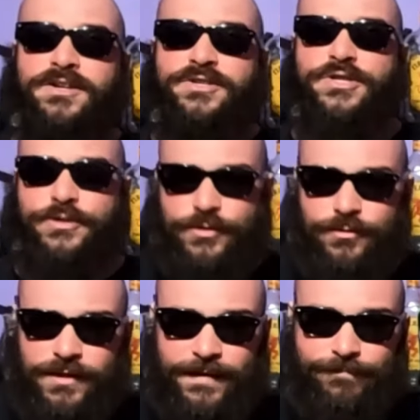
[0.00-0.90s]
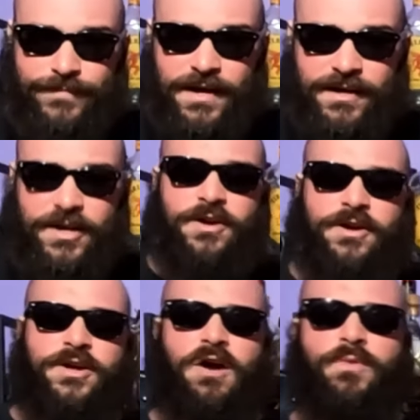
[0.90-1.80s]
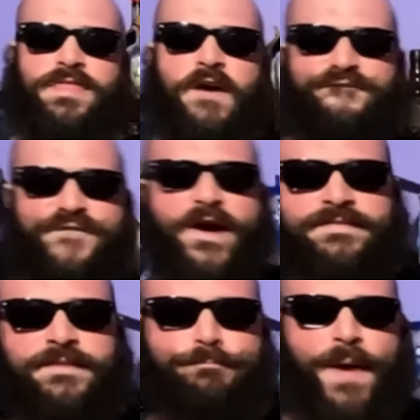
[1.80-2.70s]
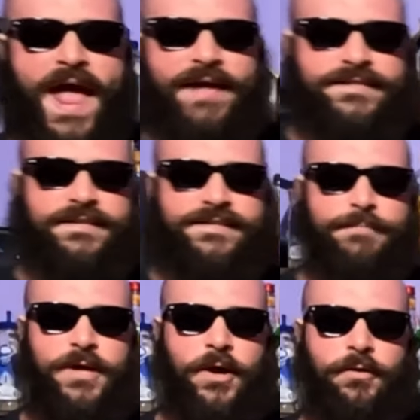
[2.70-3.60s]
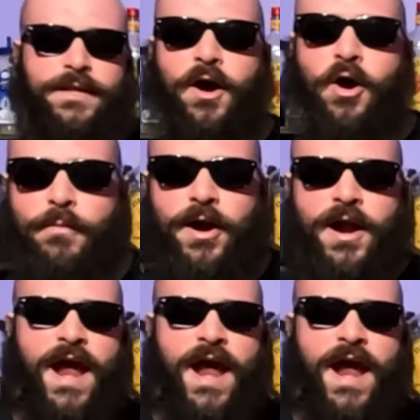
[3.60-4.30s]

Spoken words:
Truly. Gonna go with fuck the Pats, because I'm totally a homer,